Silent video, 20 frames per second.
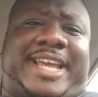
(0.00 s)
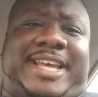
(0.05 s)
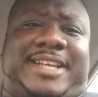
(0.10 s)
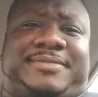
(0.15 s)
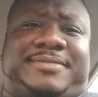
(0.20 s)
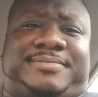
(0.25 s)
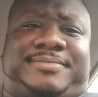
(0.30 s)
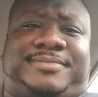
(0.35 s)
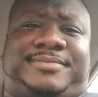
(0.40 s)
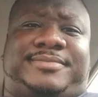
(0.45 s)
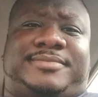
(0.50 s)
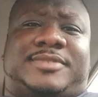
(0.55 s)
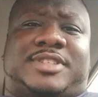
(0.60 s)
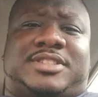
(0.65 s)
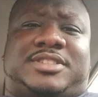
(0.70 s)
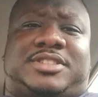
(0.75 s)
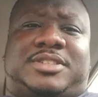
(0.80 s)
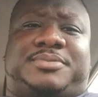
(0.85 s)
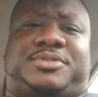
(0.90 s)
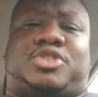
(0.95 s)
it,
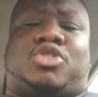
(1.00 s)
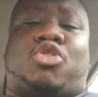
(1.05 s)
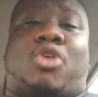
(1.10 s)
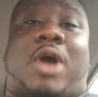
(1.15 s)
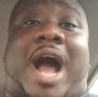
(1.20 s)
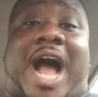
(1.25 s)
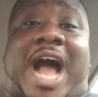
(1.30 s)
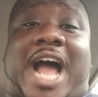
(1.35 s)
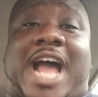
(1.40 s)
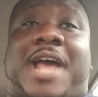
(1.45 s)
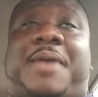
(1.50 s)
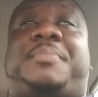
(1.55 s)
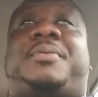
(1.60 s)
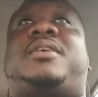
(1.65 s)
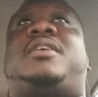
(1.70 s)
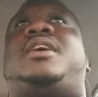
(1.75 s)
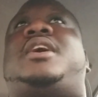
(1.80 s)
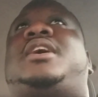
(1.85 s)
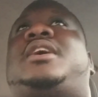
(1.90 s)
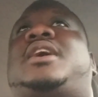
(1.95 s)
subscribe,
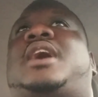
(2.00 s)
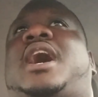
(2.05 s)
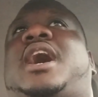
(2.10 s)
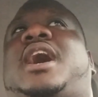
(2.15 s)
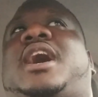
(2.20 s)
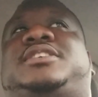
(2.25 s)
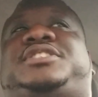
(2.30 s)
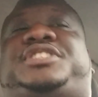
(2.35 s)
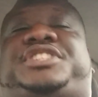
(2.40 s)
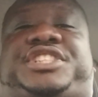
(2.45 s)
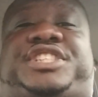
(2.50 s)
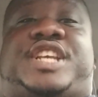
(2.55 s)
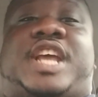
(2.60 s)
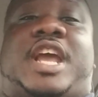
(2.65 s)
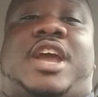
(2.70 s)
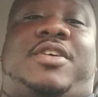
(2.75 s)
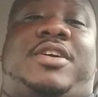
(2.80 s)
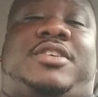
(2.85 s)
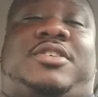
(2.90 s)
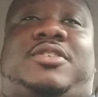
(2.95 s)

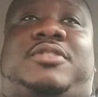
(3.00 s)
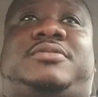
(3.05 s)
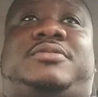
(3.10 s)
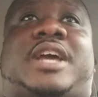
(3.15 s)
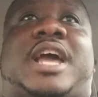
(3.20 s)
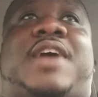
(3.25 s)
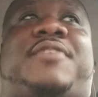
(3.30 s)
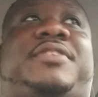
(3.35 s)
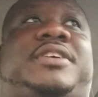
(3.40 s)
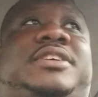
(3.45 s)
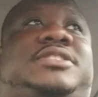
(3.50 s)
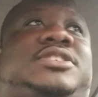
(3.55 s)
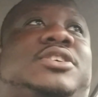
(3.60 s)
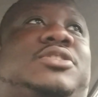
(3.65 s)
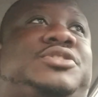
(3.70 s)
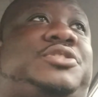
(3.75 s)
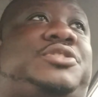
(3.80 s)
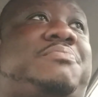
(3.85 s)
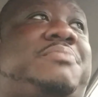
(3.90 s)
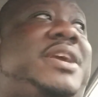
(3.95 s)
share it on every
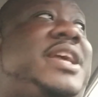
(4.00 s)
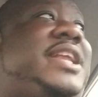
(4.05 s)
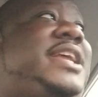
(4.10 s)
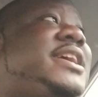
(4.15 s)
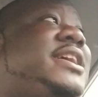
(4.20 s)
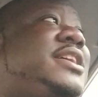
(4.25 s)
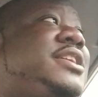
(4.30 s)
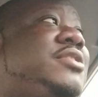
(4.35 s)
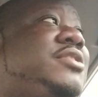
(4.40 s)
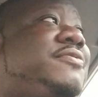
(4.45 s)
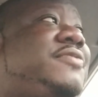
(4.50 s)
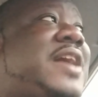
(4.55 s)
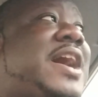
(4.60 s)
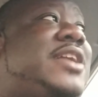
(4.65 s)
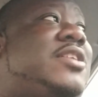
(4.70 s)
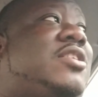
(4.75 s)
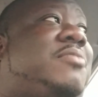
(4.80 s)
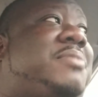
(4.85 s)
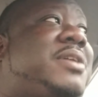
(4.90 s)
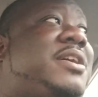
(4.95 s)
social media. You'll
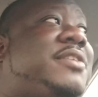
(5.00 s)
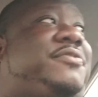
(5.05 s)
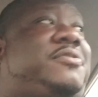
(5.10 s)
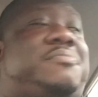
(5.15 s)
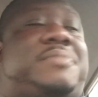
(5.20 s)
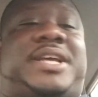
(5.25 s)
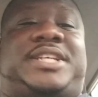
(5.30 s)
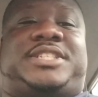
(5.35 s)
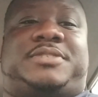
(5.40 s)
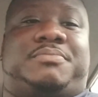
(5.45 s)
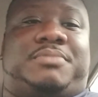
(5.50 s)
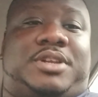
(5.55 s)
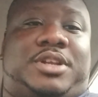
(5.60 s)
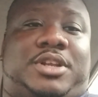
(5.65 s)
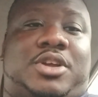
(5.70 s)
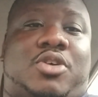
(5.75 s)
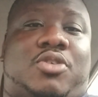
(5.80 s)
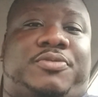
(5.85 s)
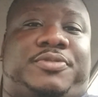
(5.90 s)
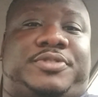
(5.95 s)
find all my information
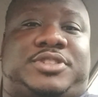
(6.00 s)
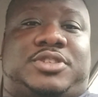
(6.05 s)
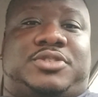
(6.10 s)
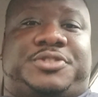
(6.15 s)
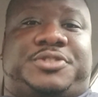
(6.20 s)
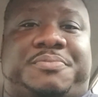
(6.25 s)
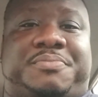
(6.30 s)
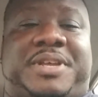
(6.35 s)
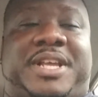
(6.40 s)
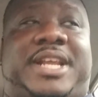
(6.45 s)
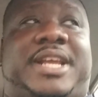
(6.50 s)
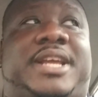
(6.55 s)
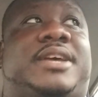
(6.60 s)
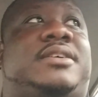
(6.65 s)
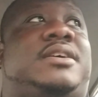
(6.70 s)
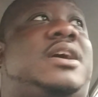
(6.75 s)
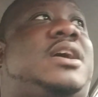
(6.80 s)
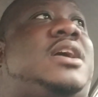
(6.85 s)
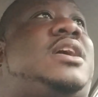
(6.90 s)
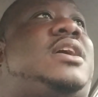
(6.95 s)
below for social media.